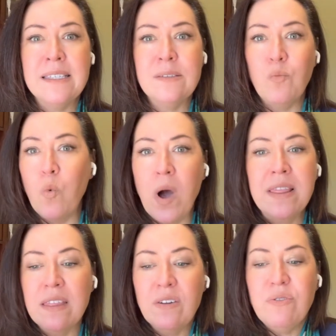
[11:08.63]

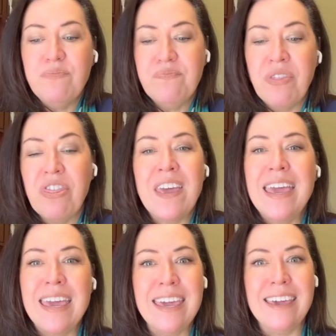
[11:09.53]
One little
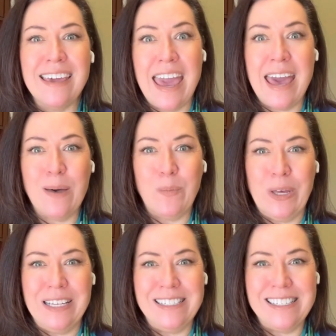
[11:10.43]
thing
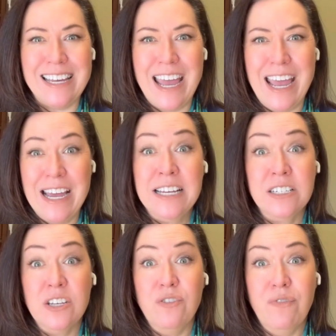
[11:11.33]
happens and
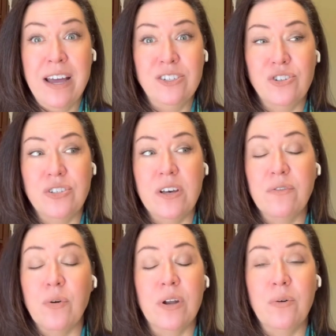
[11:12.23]
you find yourself
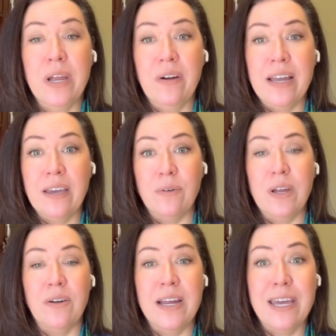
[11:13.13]
going, oh, here I go,
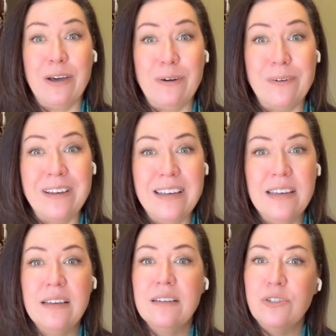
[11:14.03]
here I go.
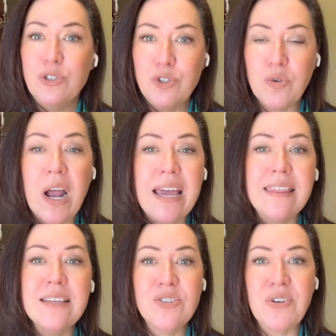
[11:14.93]
Try
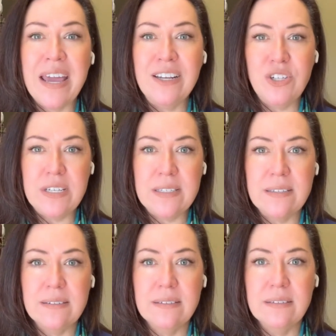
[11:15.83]
these strategies.
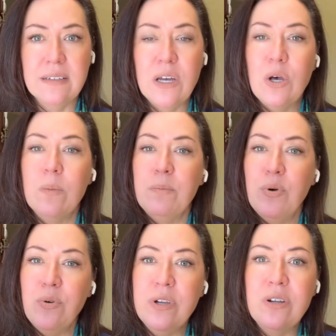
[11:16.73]

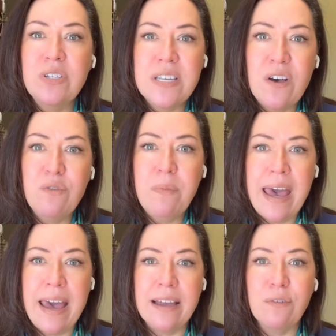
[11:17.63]
Pull yourself
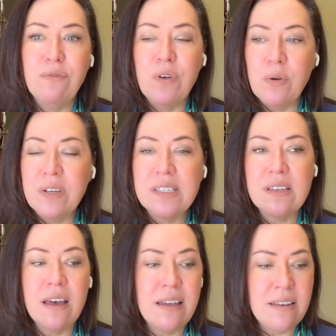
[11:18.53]
back. Focus
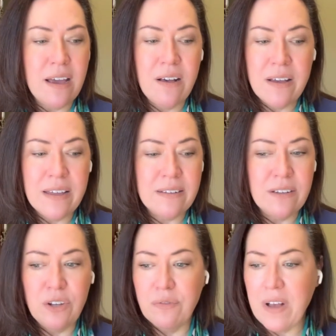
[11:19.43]
on, on
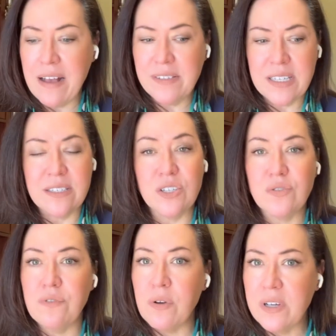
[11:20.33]
your five senses.
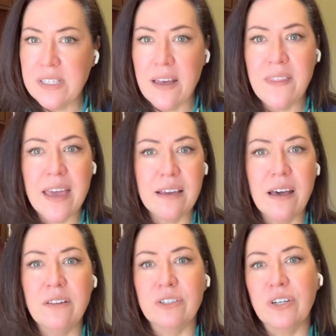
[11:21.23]
Focus on that
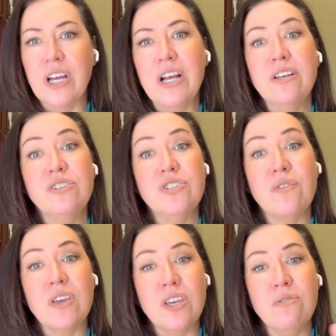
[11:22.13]
color so
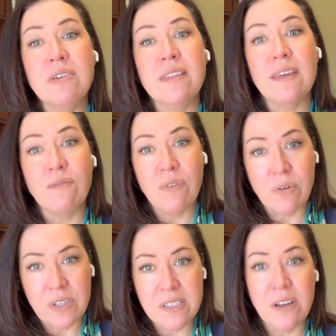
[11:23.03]
that you can then
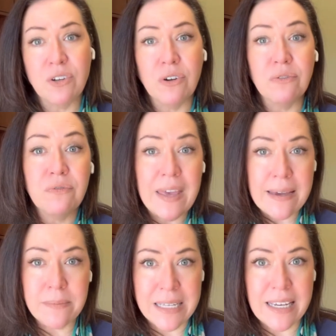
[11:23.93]
focus on your
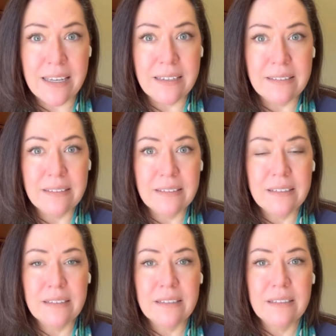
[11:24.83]
family
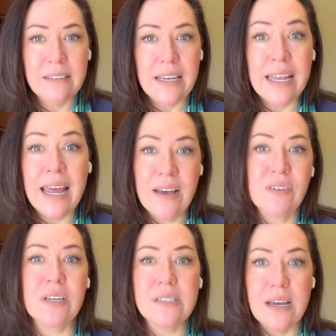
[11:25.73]
and have a
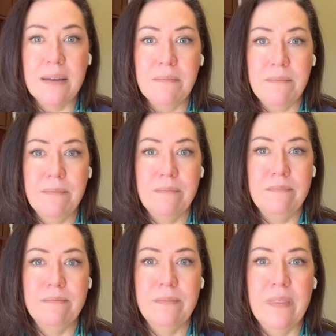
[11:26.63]
good time.
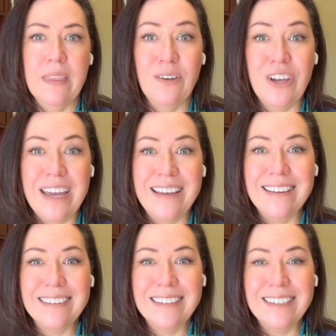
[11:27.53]
Okay.
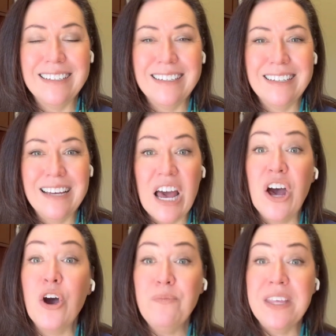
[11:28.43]
I
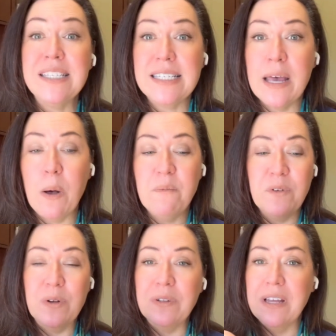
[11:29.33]
hope this is helpful.